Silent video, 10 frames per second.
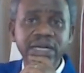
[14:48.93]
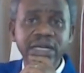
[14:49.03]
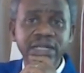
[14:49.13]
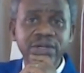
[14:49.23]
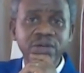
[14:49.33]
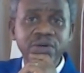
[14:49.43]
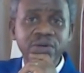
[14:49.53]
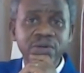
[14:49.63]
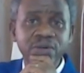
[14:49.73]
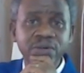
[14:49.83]

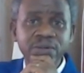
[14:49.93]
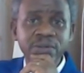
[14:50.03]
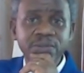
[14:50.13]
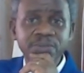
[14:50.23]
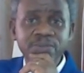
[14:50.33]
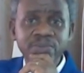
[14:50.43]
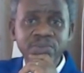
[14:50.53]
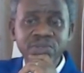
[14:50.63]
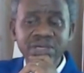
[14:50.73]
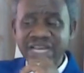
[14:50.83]
Hello.
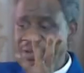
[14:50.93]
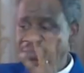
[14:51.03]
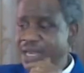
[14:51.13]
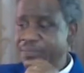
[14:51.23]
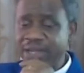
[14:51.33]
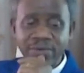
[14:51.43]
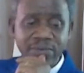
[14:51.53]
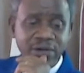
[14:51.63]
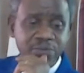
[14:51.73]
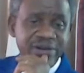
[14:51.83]
I remember a man
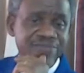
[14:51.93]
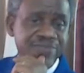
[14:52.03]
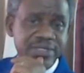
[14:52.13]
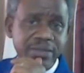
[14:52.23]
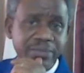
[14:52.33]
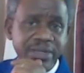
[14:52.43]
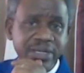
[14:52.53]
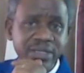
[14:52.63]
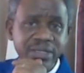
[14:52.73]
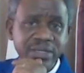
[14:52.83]
of God praying for
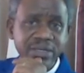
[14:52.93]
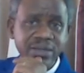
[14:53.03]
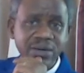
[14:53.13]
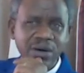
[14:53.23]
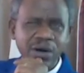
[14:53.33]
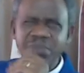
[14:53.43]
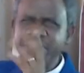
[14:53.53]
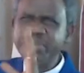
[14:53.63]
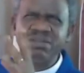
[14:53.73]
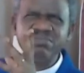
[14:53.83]
somebody, or
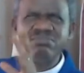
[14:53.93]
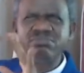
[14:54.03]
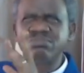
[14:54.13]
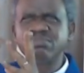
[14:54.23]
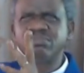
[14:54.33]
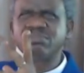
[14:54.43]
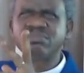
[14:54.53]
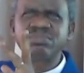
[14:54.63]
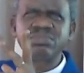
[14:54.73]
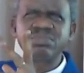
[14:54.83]
maybe
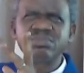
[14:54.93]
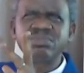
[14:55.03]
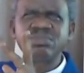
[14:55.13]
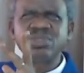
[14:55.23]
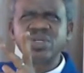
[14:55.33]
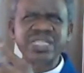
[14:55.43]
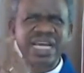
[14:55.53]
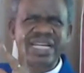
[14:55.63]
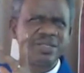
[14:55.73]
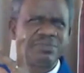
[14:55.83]
just
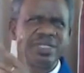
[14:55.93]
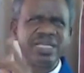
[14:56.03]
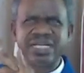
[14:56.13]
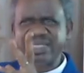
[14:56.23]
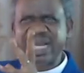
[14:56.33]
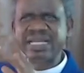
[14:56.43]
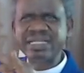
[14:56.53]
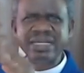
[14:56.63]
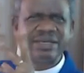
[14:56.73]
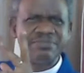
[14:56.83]
heard that somebody has
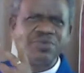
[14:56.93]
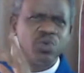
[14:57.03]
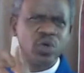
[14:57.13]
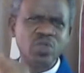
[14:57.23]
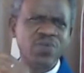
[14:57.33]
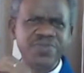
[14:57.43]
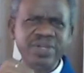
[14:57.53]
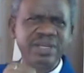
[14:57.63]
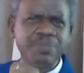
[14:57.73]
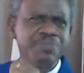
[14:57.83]
died and then maybe was not
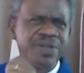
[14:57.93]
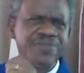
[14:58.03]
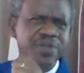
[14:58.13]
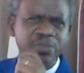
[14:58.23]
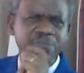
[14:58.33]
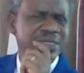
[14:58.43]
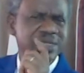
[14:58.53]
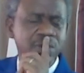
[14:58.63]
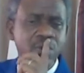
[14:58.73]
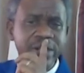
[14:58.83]
feeling like praying for the
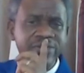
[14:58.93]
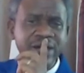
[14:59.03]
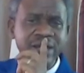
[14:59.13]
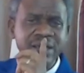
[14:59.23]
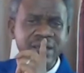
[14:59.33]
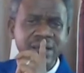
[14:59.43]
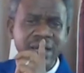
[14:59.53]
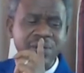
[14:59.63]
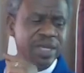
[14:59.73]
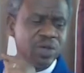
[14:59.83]
person or whatever.
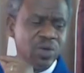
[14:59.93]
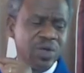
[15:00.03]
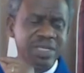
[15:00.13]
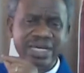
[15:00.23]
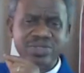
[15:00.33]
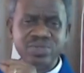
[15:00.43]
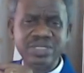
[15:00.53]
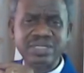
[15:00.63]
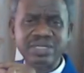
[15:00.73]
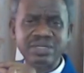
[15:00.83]
And when he got there to
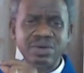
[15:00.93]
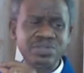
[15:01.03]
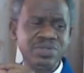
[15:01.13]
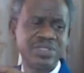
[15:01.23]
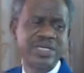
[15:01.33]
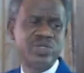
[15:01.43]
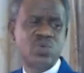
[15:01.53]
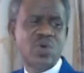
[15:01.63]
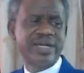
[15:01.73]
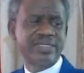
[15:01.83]
the scene, God just said, you
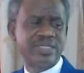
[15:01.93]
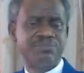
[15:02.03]
should ask the